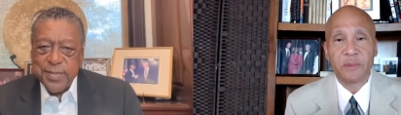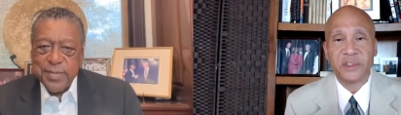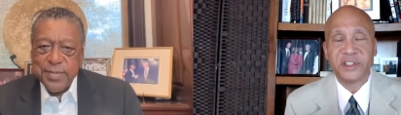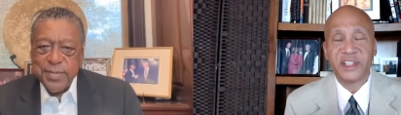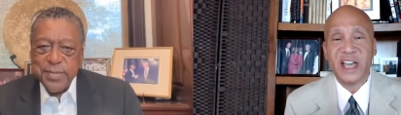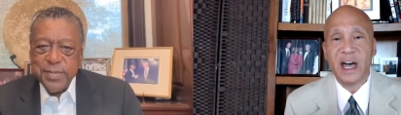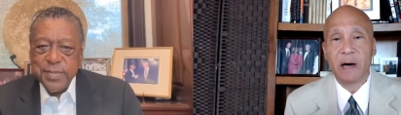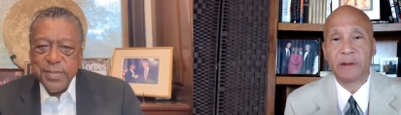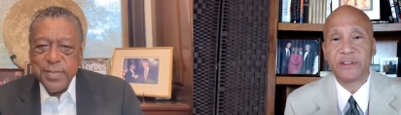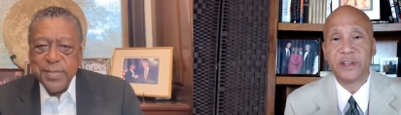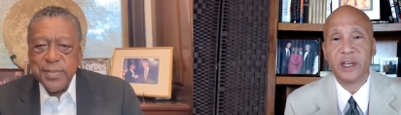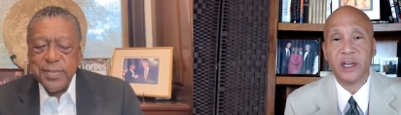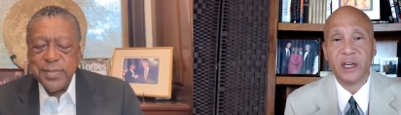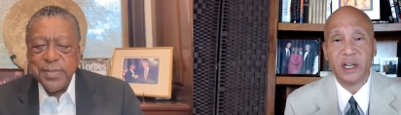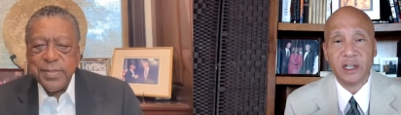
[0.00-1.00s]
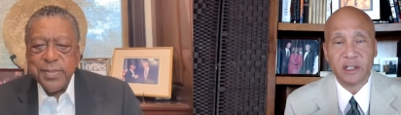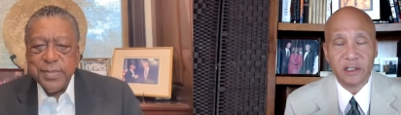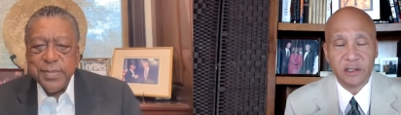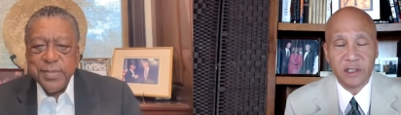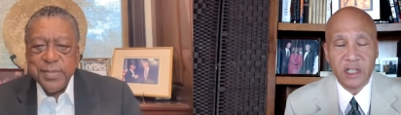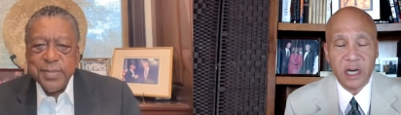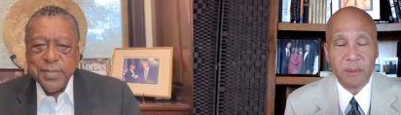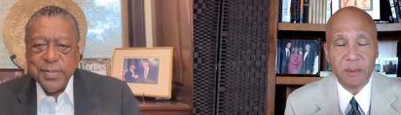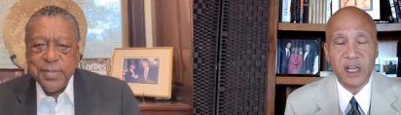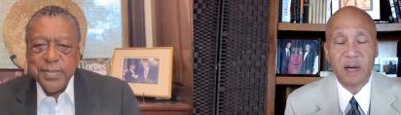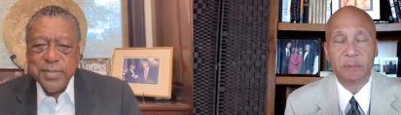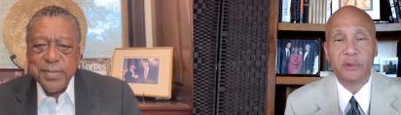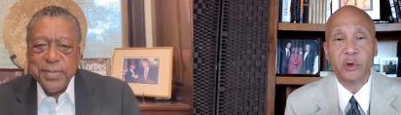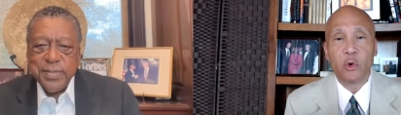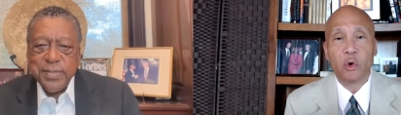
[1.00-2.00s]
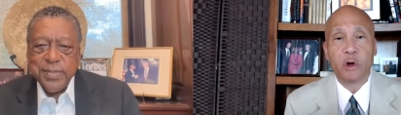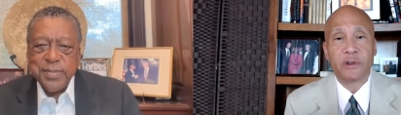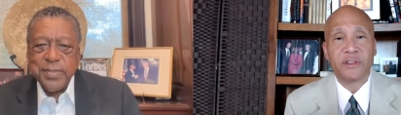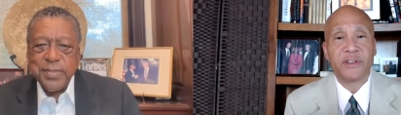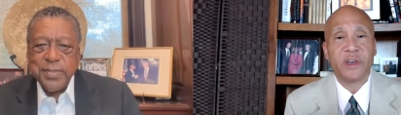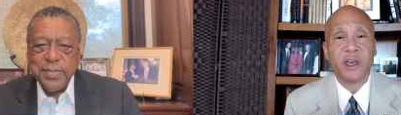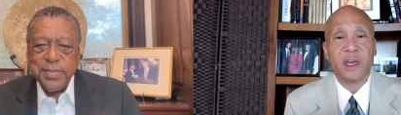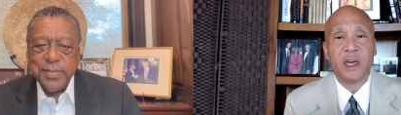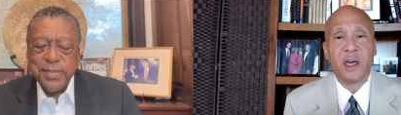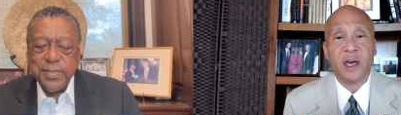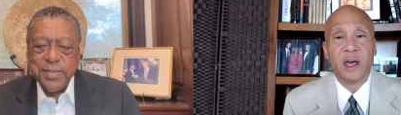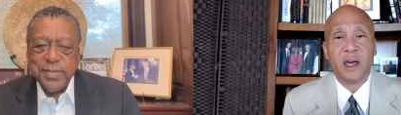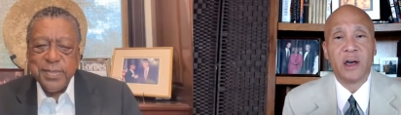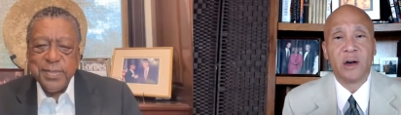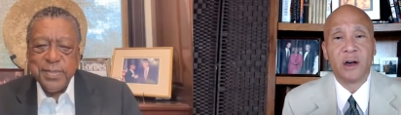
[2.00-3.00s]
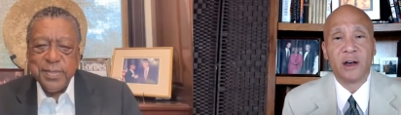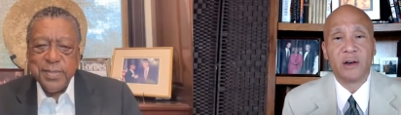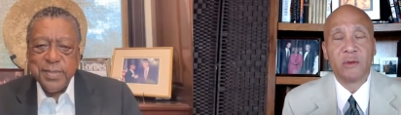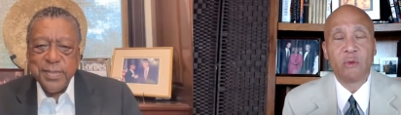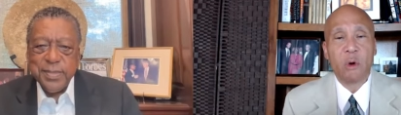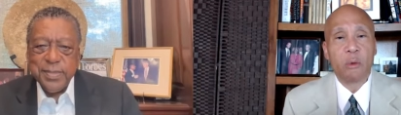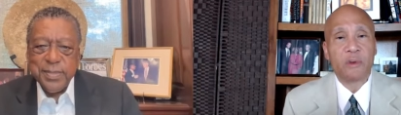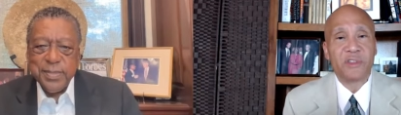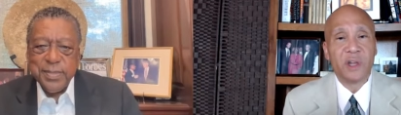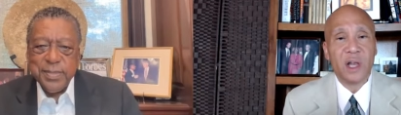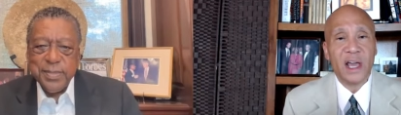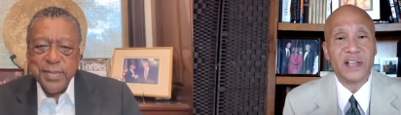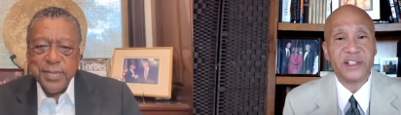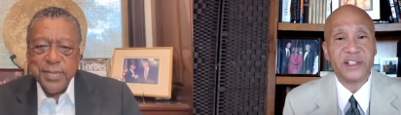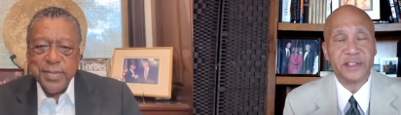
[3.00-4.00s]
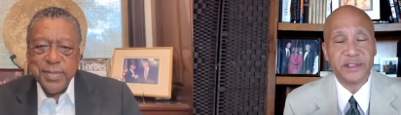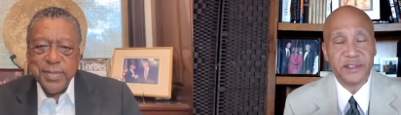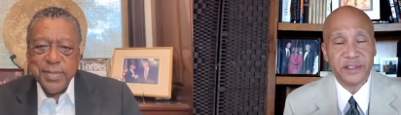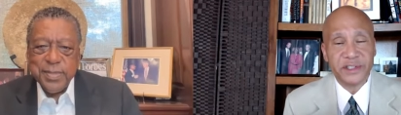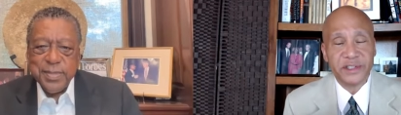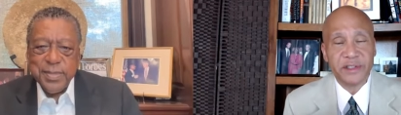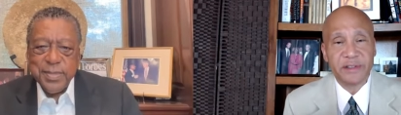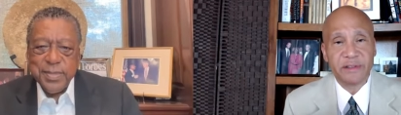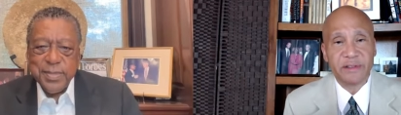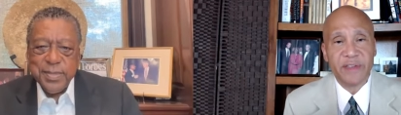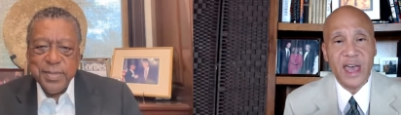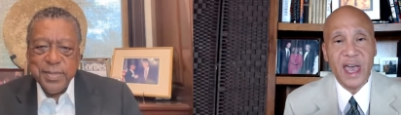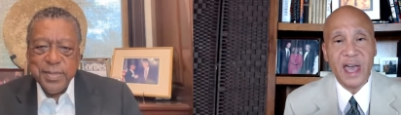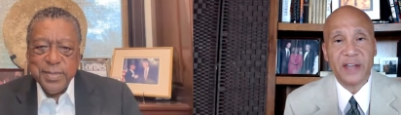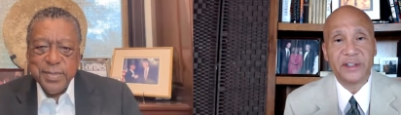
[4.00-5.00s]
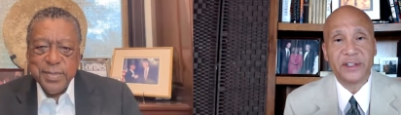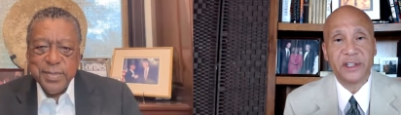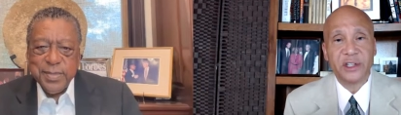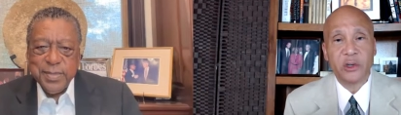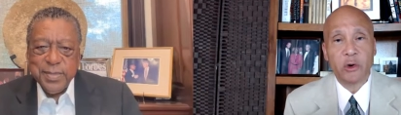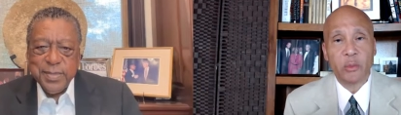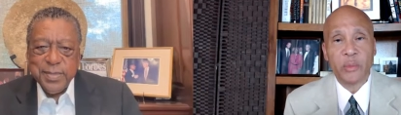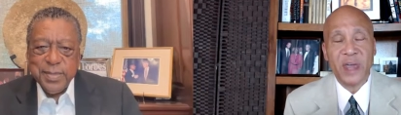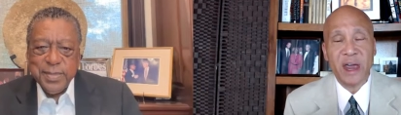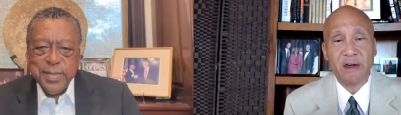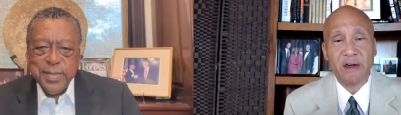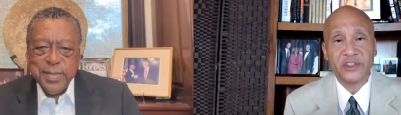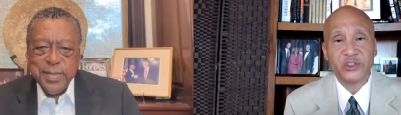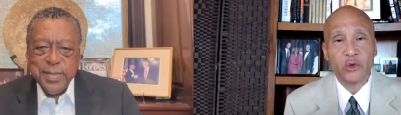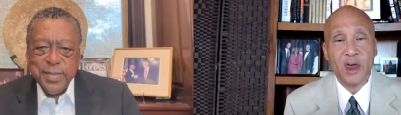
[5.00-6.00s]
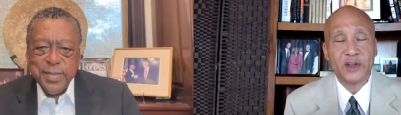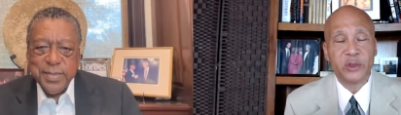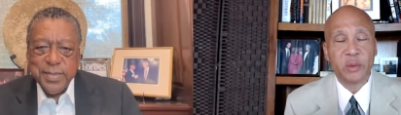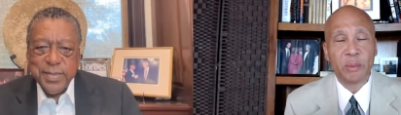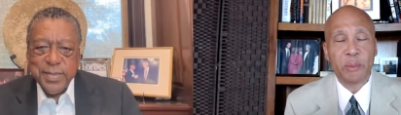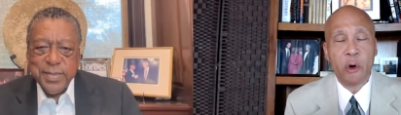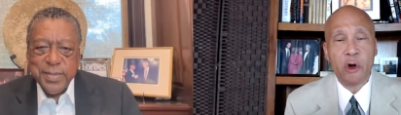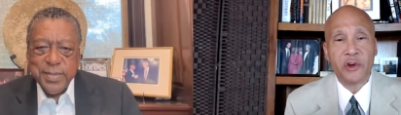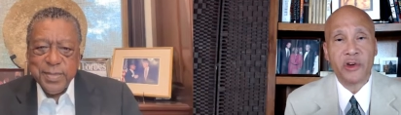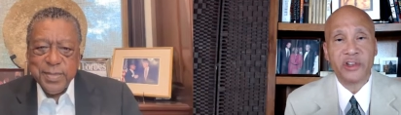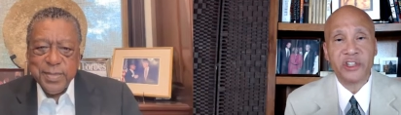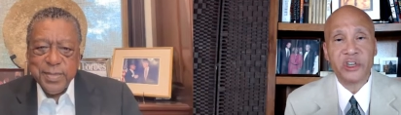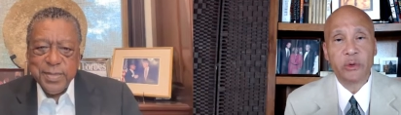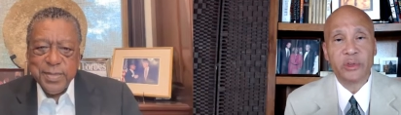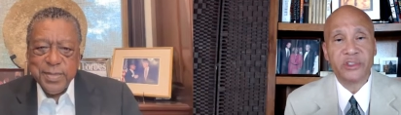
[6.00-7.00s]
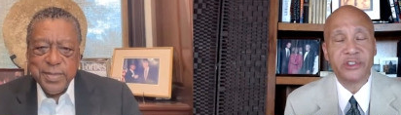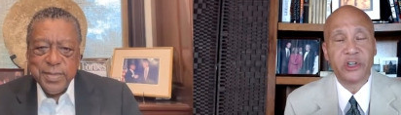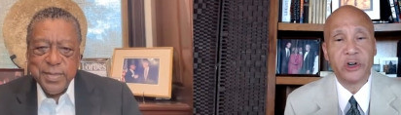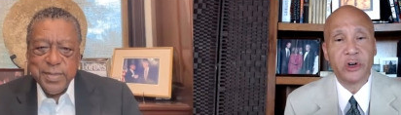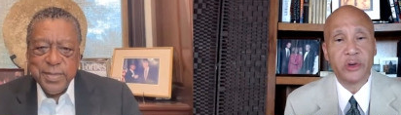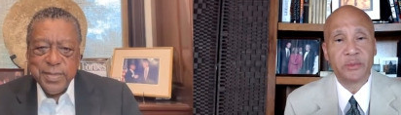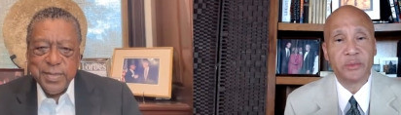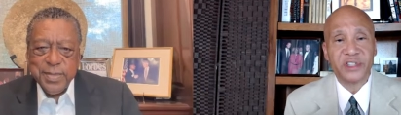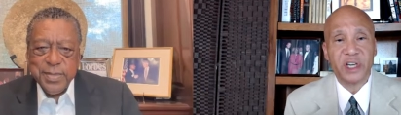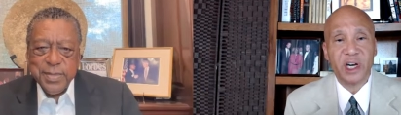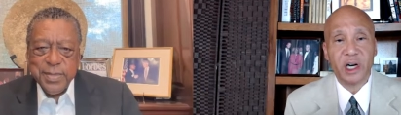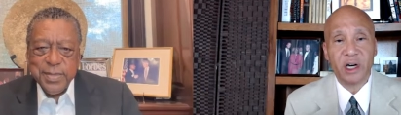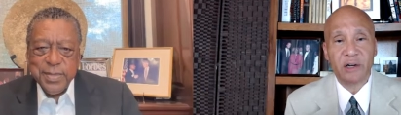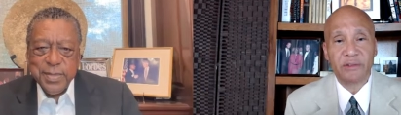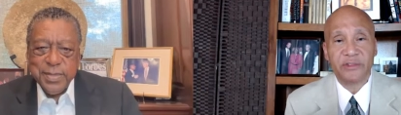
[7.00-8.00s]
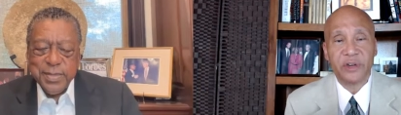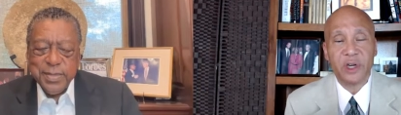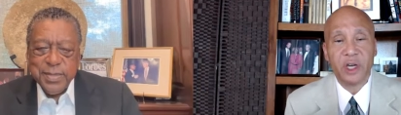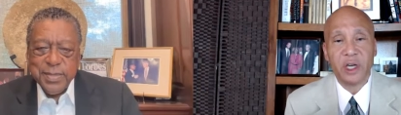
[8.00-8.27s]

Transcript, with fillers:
Speaker 1: the South, coming up north, what were the lessons that your parents tried to impart on you in terms of